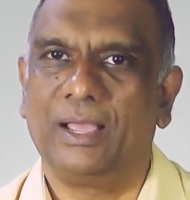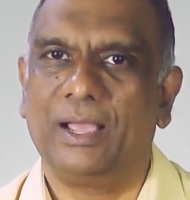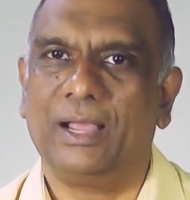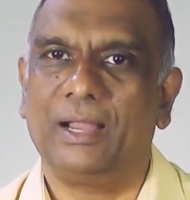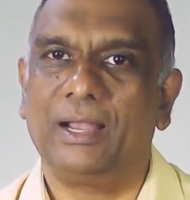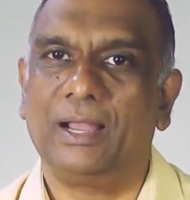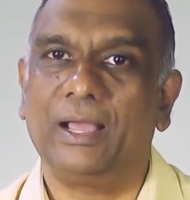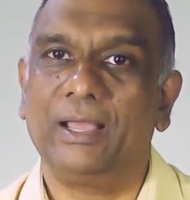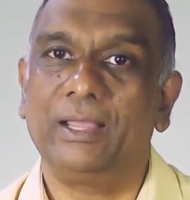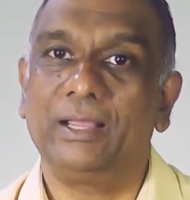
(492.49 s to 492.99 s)

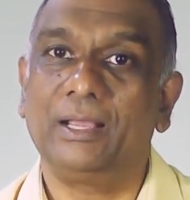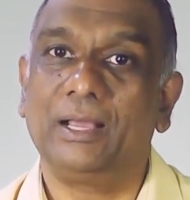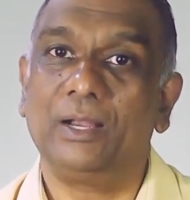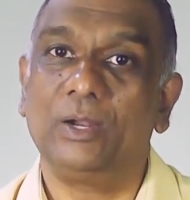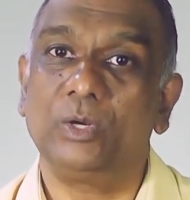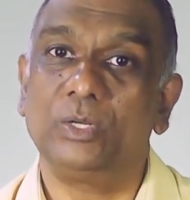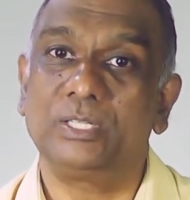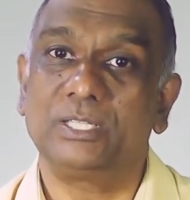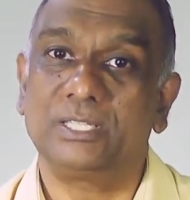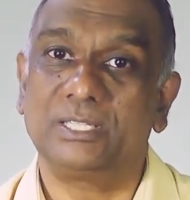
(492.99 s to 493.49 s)
And I
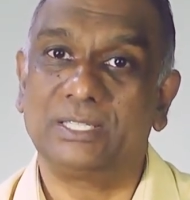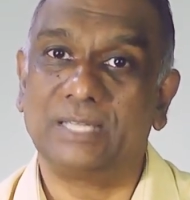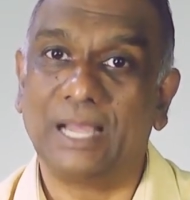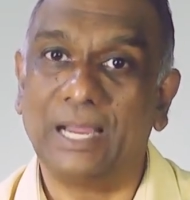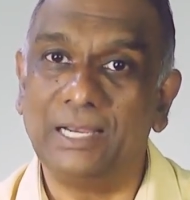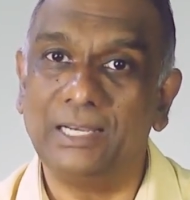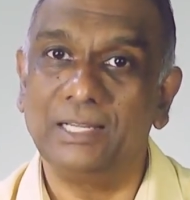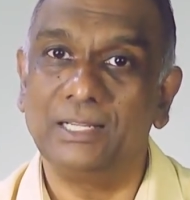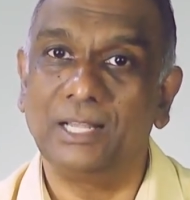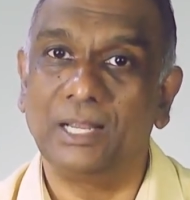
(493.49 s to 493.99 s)
cannot
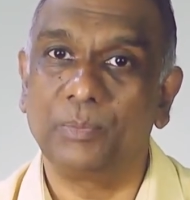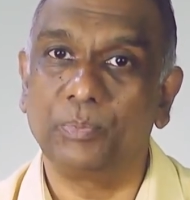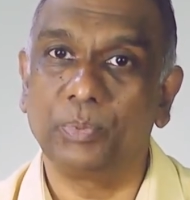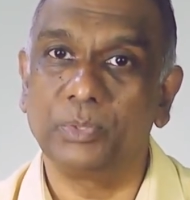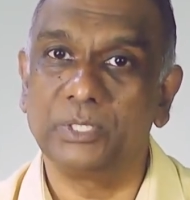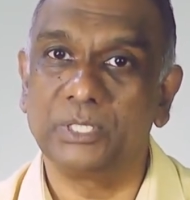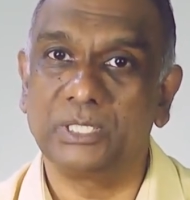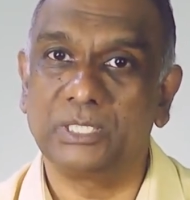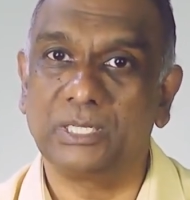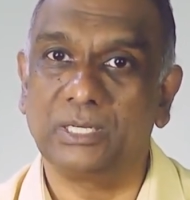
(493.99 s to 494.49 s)
stand in that
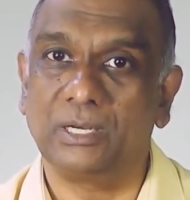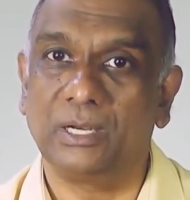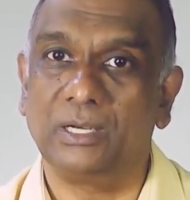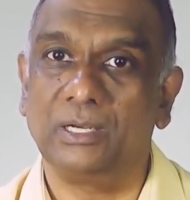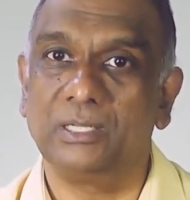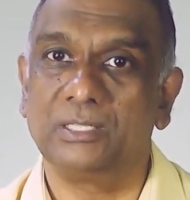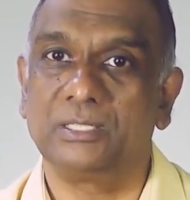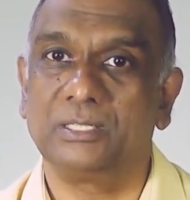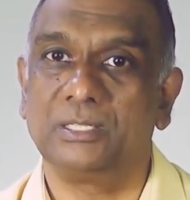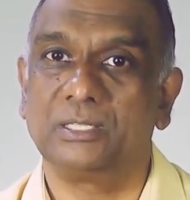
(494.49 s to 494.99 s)
position
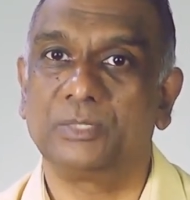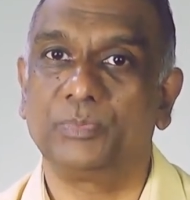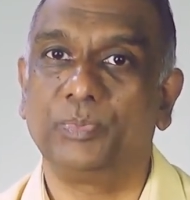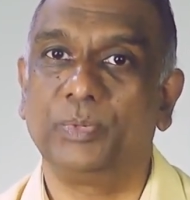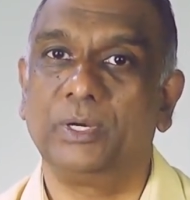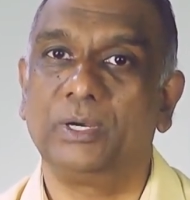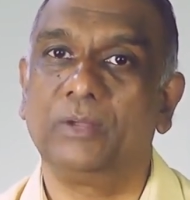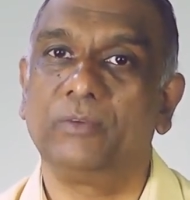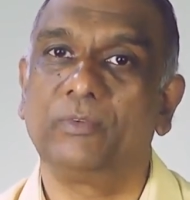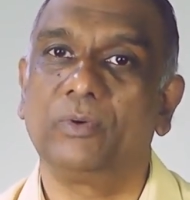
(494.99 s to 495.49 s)
unless the
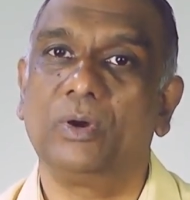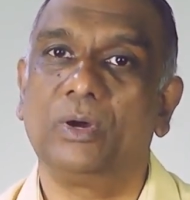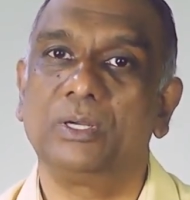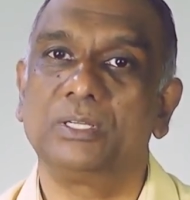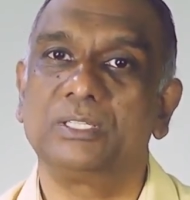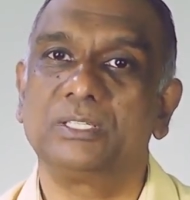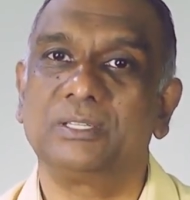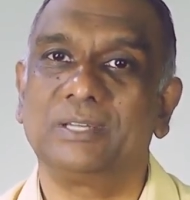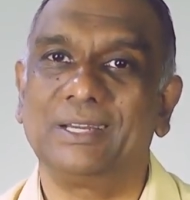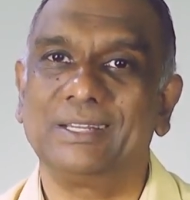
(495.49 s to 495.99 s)
Spirit of
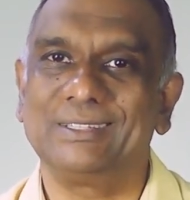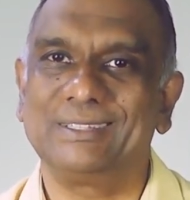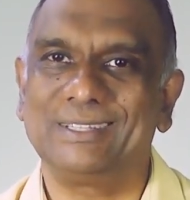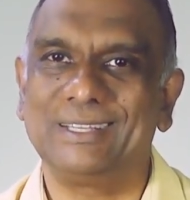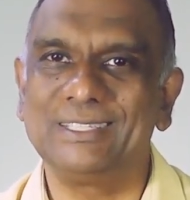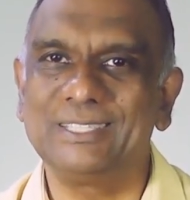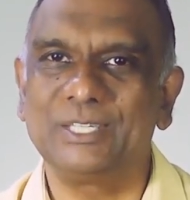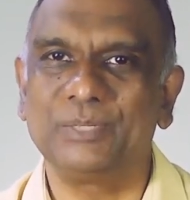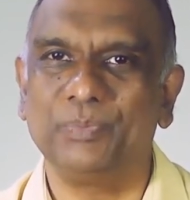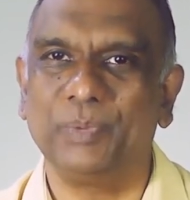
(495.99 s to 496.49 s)
God
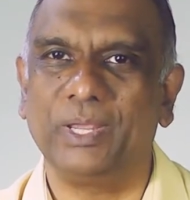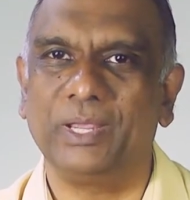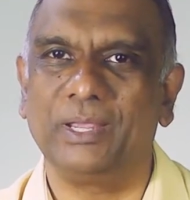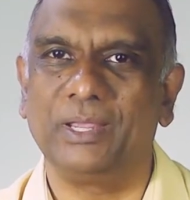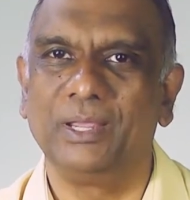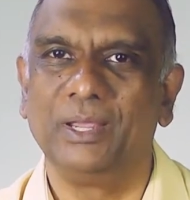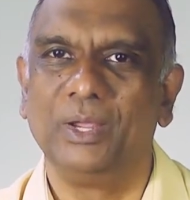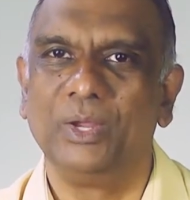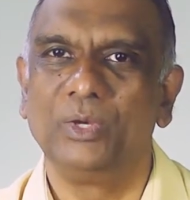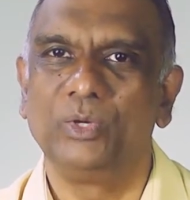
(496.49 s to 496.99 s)
strengthens
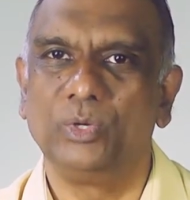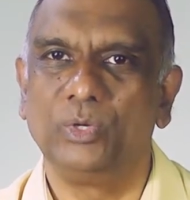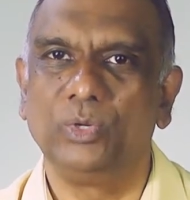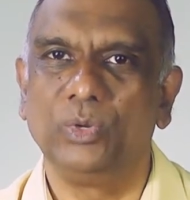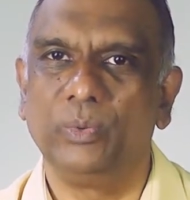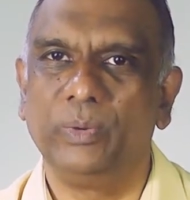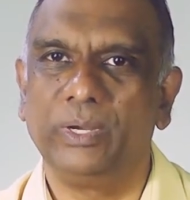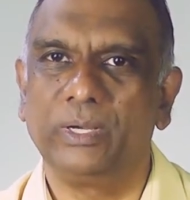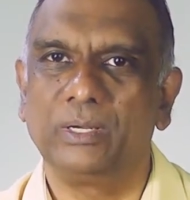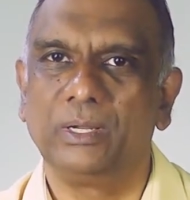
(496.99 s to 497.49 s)
me to
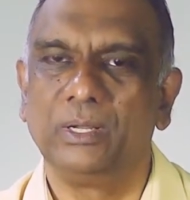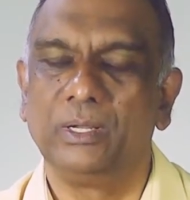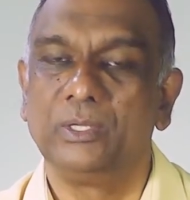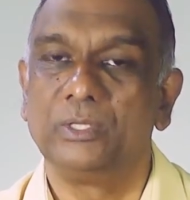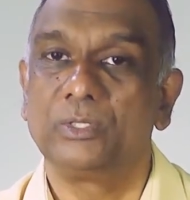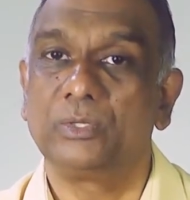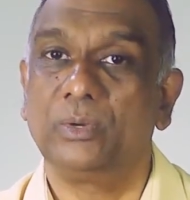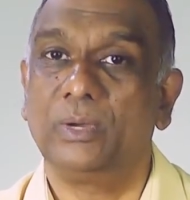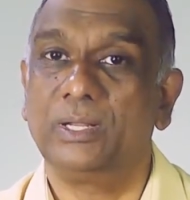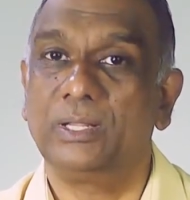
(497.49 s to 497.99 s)
do it.
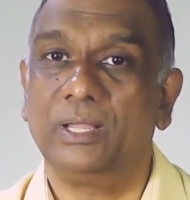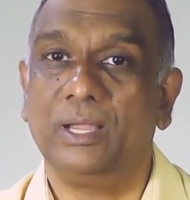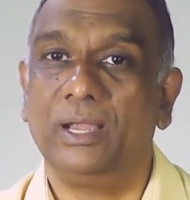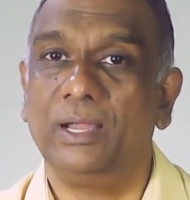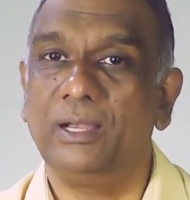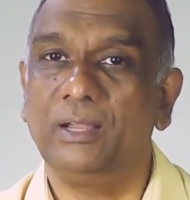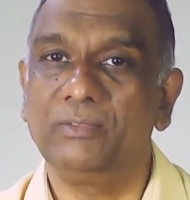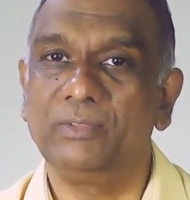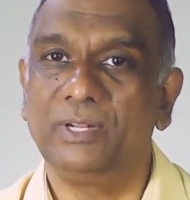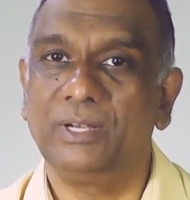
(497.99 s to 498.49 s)
So at the
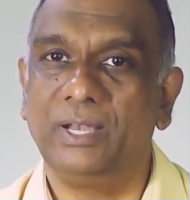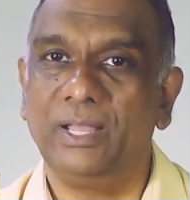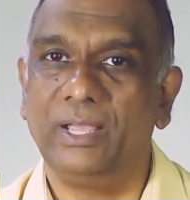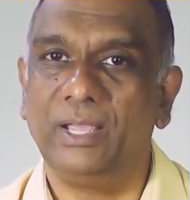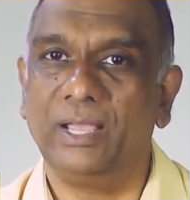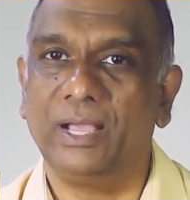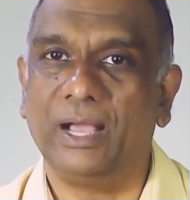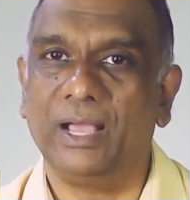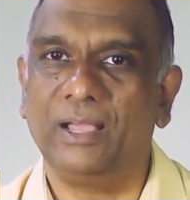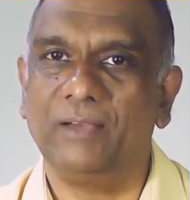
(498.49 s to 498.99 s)
end of the
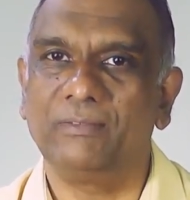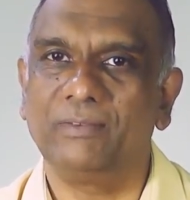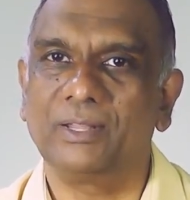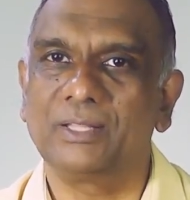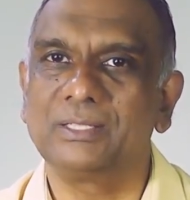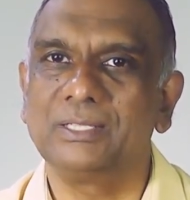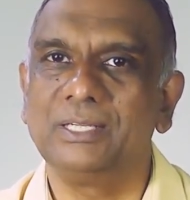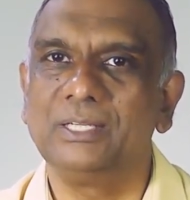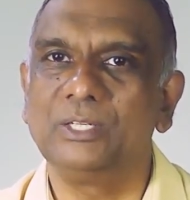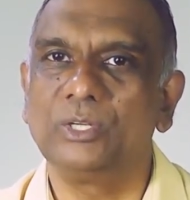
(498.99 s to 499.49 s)
day, I have
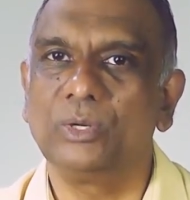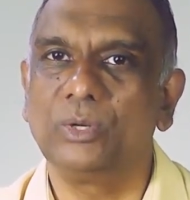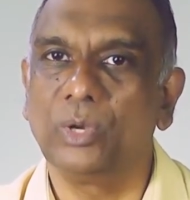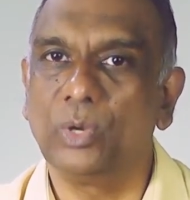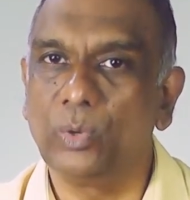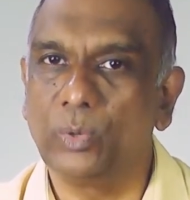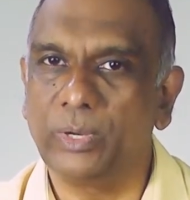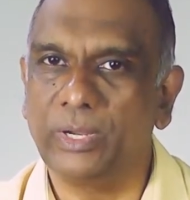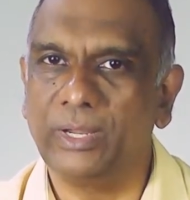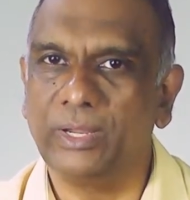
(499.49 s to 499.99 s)
nothing to
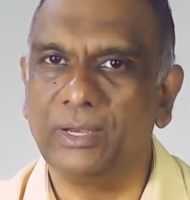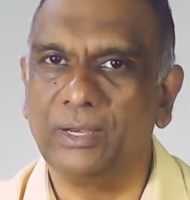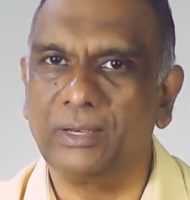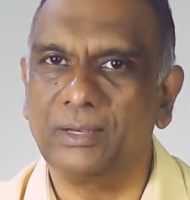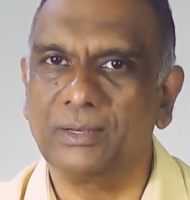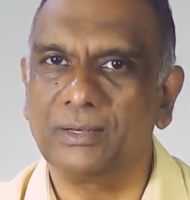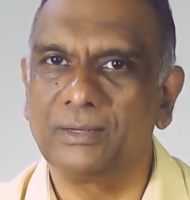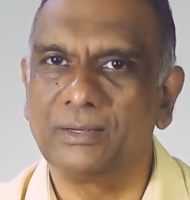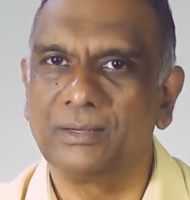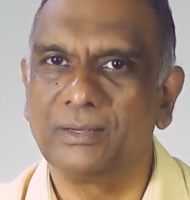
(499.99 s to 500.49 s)
glory
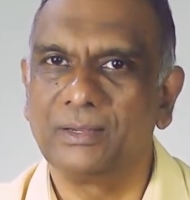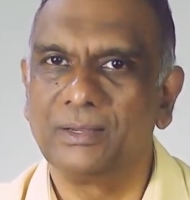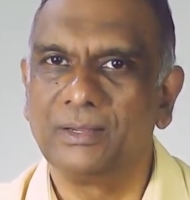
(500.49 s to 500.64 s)
in.